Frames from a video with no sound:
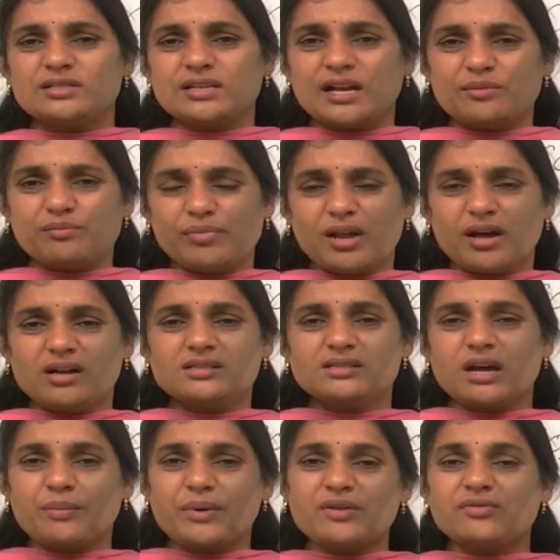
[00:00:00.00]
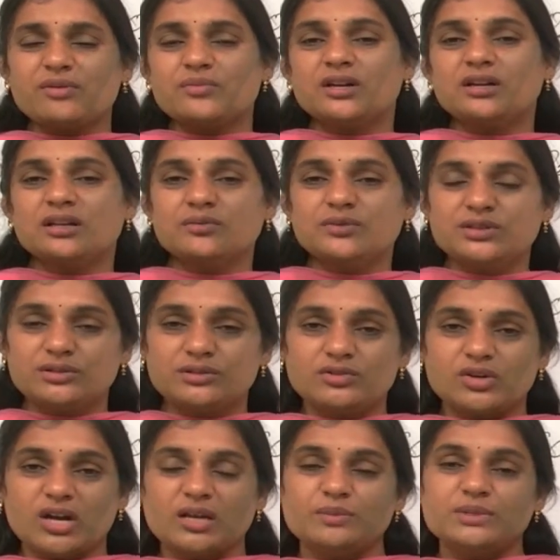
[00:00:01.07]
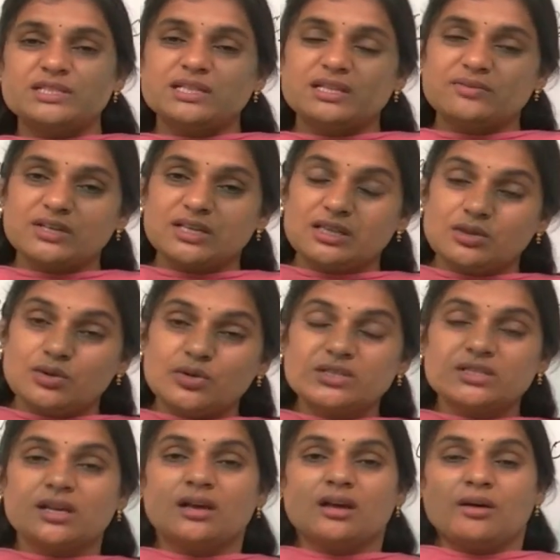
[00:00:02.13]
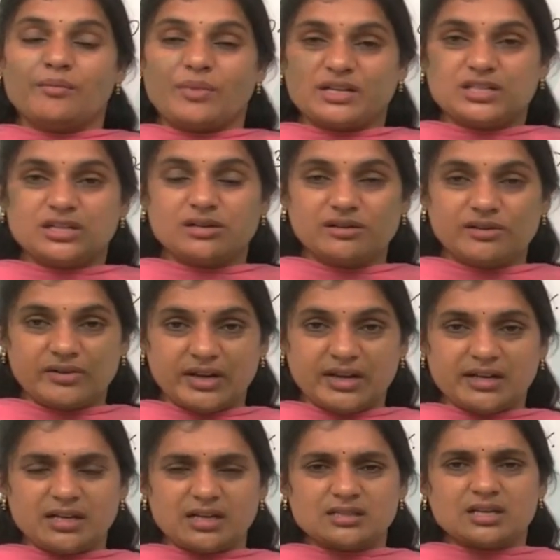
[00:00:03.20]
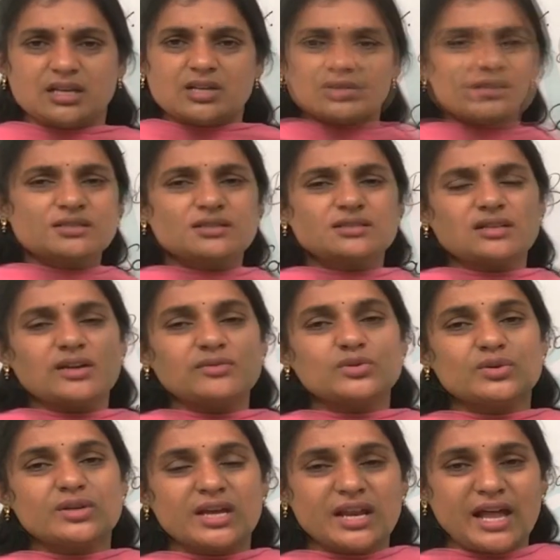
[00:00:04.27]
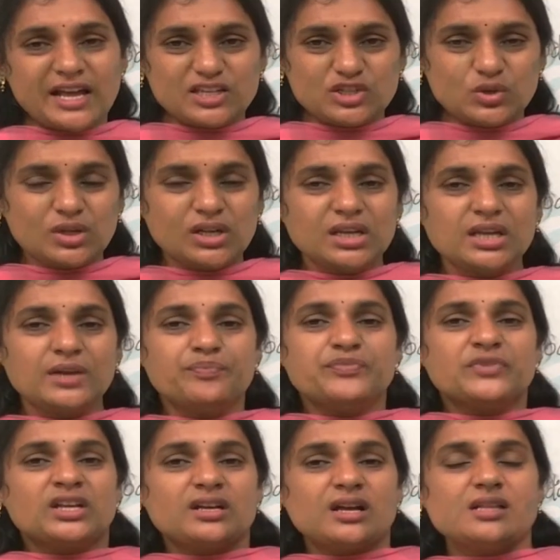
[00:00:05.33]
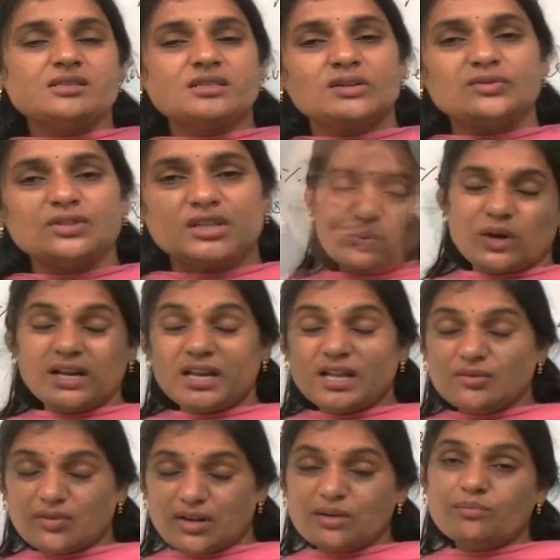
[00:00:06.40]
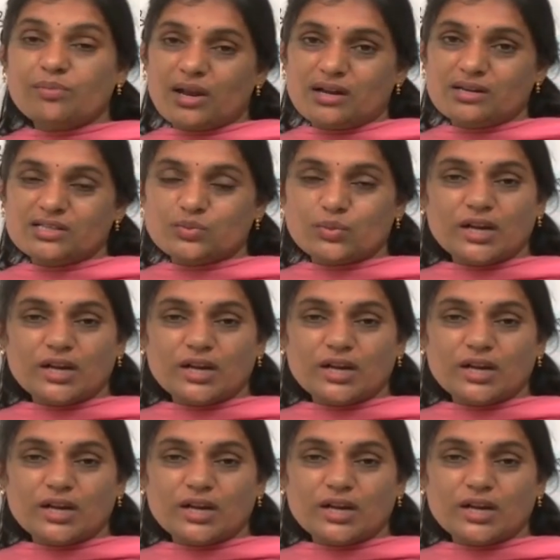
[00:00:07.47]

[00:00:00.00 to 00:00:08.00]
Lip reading: and plants. Apart from that, even the tribals living in those particular areas. This is how you can actually conserve the wildlife and plants.